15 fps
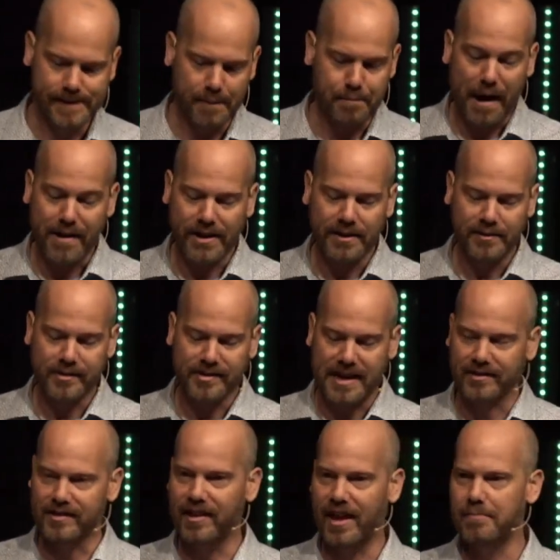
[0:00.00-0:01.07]
Apparently, it
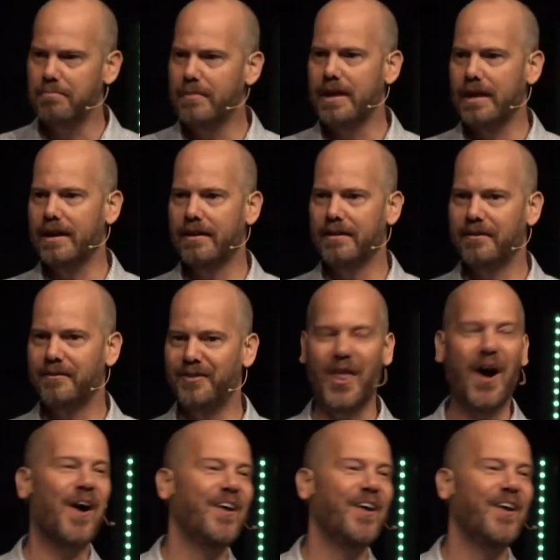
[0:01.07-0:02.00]
sounds like me. No,